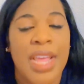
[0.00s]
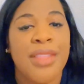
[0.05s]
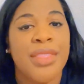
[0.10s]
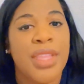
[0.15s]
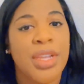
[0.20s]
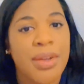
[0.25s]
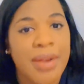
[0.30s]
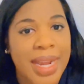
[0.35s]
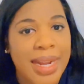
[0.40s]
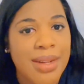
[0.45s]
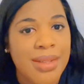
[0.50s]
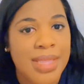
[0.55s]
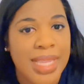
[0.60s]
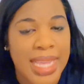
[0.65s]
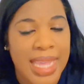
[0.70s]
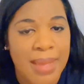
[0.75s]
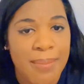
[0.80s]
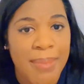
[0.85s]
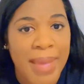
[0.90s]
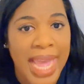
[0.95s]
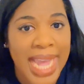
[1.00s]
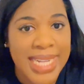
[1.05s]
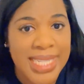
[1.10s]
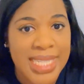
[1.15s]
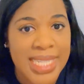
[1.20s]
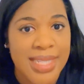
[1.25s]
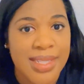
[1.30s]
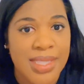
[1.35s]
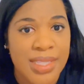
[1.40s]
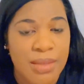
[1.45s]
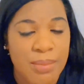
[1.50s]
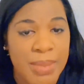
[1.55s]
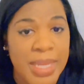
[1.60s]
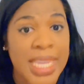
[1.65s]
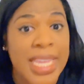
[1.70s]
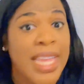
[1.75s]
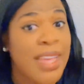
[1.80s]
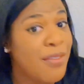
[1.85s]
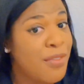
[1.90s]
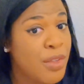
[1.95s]
the greater the impact tends to
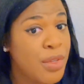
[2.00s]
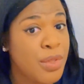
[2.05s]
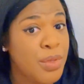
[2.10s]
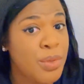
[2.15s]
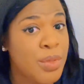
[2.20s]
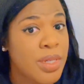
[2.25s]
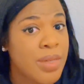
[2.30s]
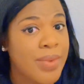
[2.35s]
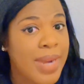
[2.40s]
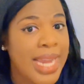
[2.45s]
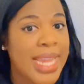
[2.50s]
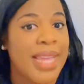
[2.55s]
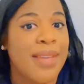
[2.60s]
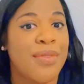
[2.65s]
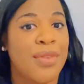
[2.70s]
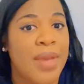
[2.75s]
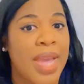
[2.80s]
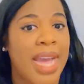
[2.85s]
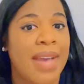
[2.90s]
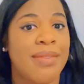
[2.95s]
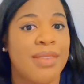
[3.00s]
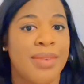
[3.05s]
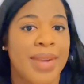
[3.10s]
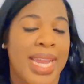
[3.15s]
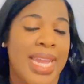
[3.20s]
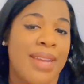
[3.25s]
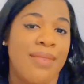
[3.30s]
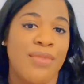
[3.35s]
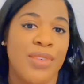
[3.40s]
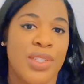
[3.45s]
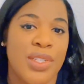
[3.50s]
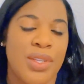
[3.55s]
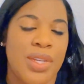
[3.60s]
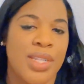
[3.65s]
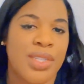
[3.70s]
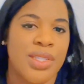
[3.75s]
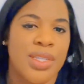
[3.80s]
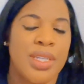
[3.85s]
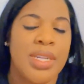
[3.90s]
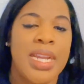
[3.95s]
be if you do it right, if you have the right
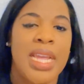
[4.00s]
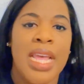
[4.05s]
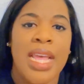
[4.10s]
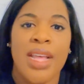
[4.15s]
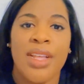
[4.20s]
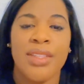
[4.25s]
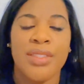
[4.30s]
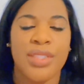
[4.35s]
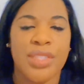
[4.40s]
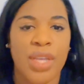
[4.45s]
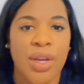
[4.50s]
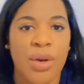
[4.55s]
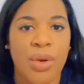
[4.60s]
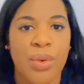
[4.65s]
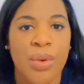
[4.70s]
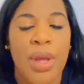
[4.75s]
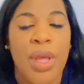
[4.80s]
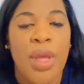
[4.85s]
infrastructure. So